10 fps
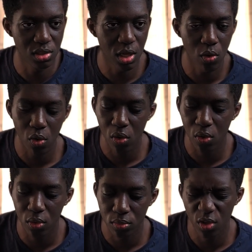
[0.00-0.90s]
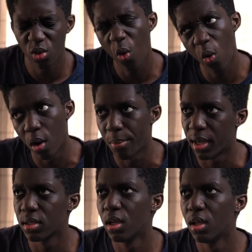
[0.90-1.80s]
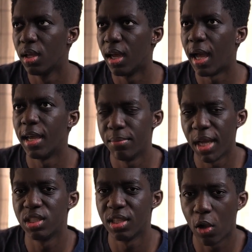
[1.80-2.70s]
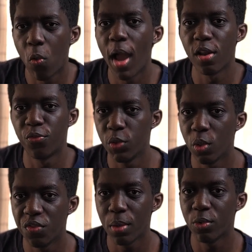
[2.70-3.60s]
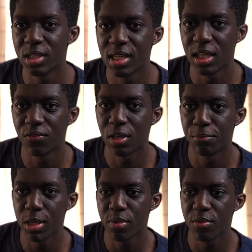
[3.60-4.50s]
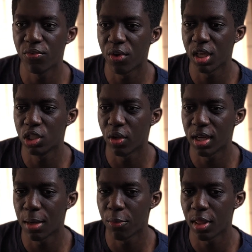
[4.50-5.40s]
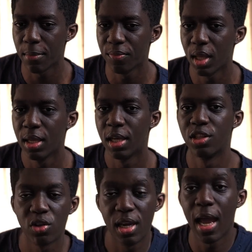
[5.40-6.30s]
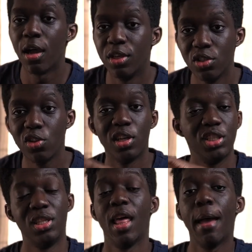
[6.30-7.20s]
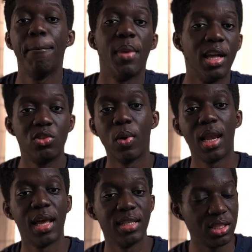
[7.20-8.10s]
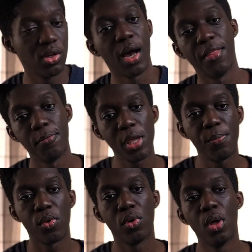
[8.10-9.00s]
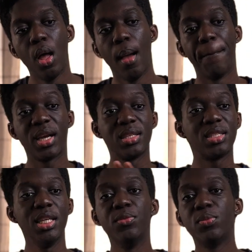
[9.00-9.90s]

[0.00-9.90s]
all, not all, but I imagine that quite a few of them were significant people before they joined up with him. And so now he's got them as well as, other people. But it seems